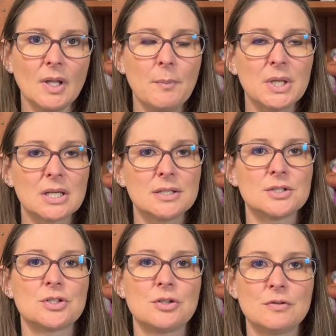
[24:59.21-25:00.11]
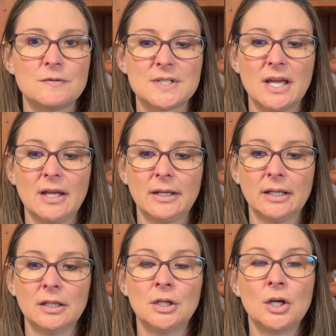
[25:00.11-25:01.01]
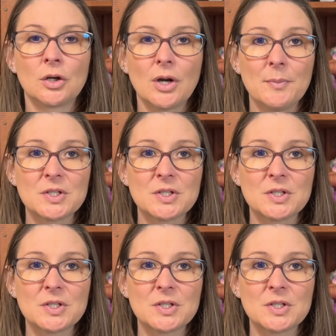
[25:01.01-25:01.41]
because you've done grandma